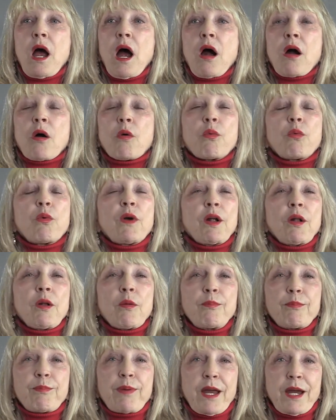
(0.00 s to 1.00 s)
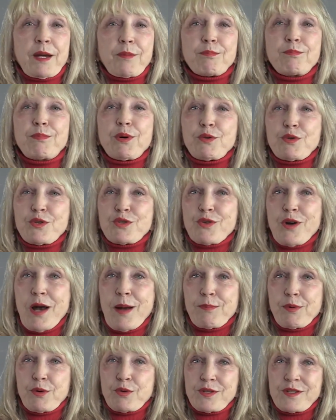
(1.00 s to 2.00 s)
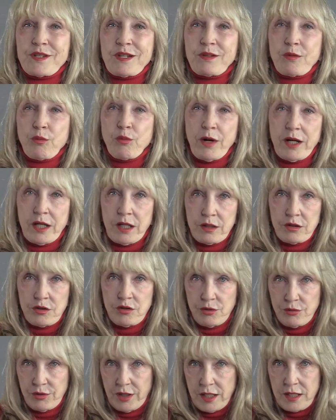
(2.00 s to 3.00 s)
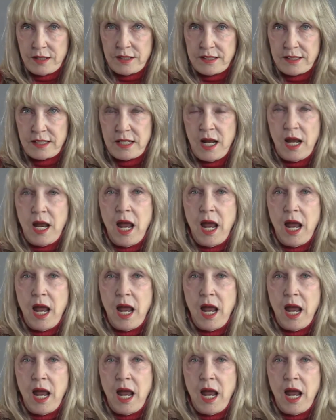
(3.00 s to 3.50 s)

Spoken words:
are real big bootstrappers. We can do this.